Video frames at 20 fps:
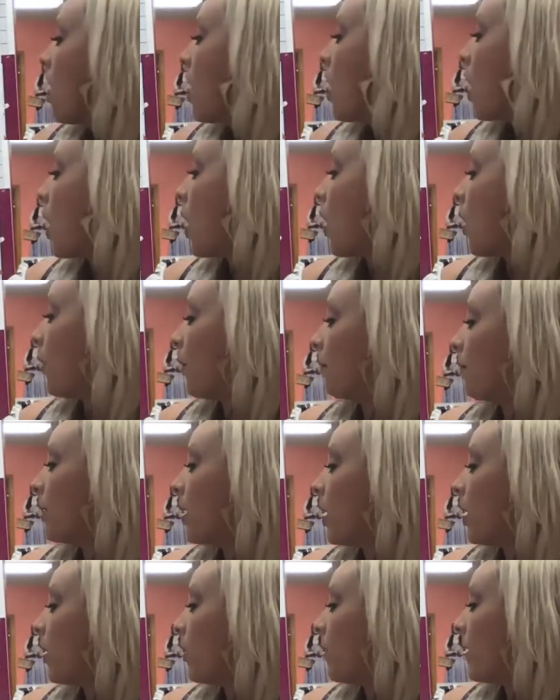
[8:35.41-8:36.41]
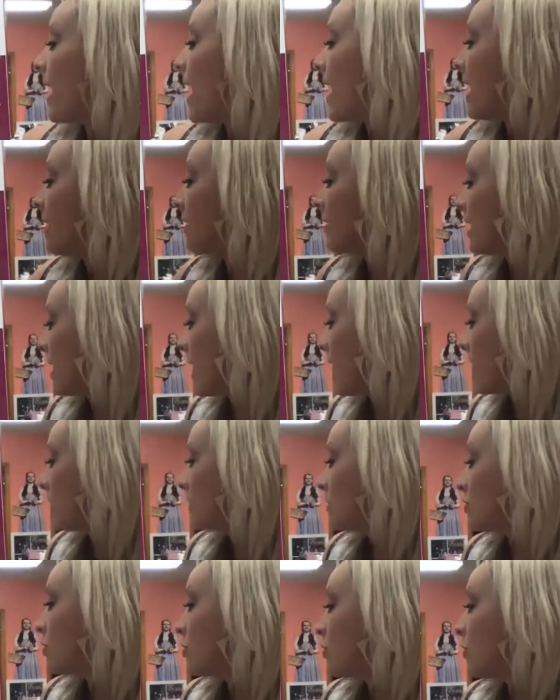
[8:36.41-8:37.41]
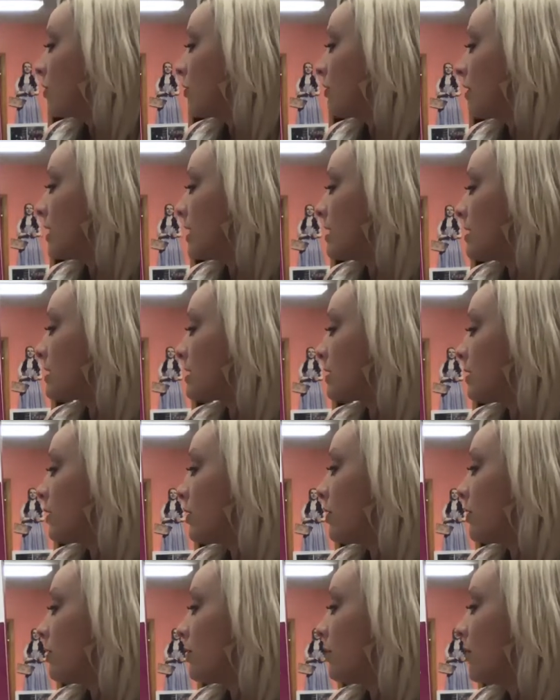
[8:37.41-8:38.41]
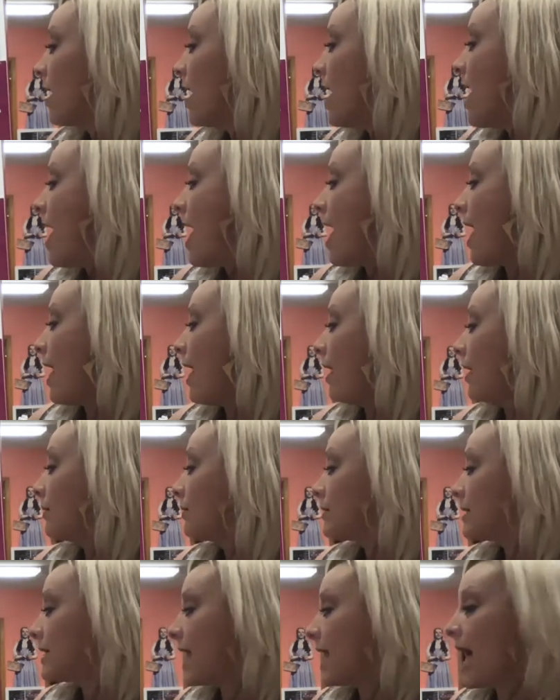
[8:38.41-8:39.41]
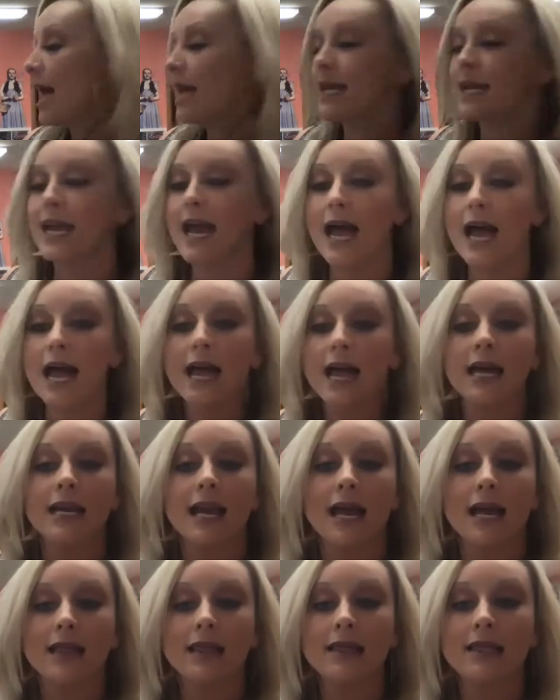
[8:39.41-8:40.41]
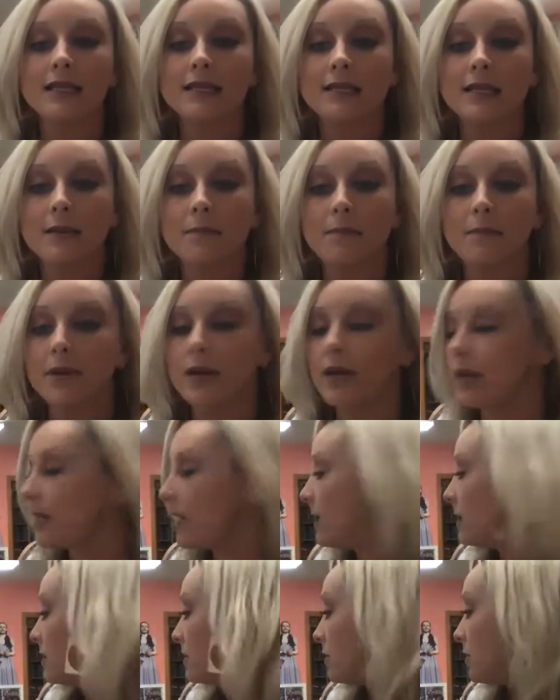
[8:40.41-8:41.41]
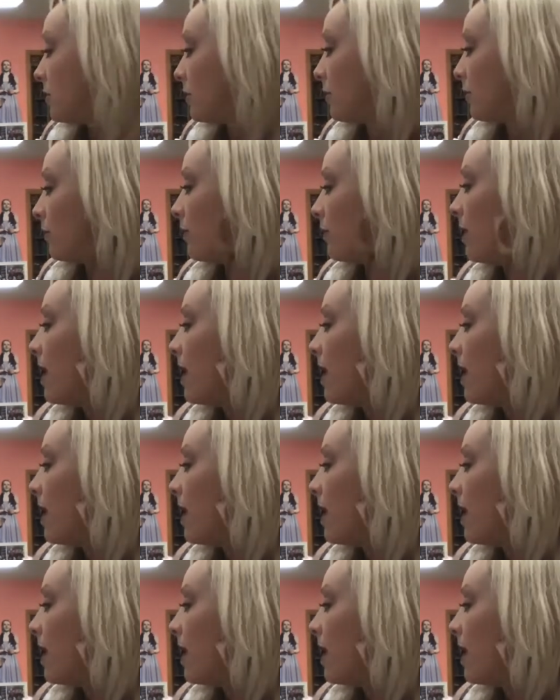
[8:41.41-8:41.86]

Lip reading: Hobo, Harry, and Horace Lou helped that night at the Zippity Zoo.